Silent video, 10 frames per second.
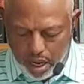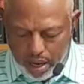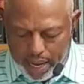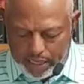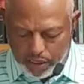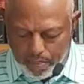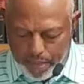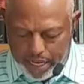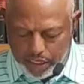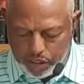as a
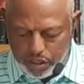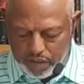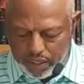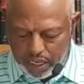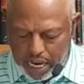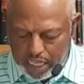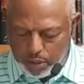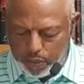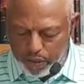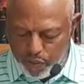minister of the
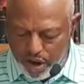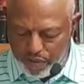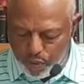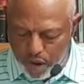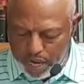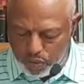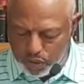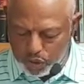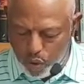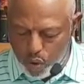gospel, and Reverend Wright
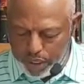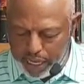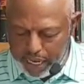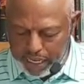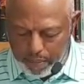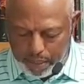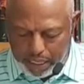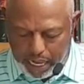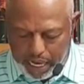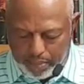was ordained and
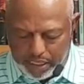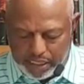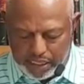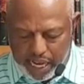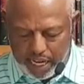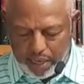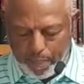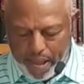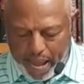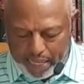became the second
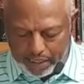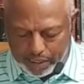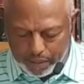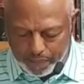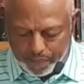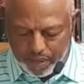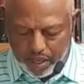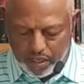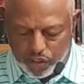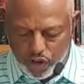pastor,
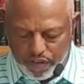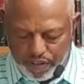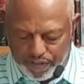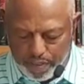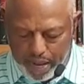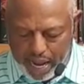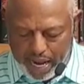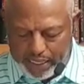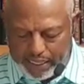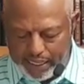serving from
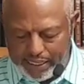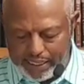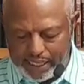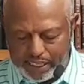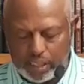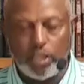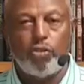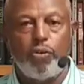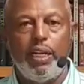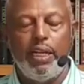
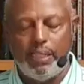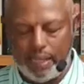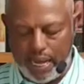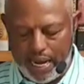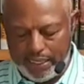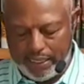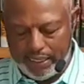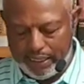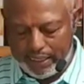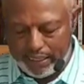1863 to
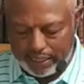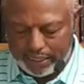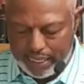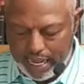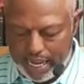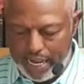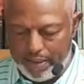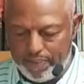1869.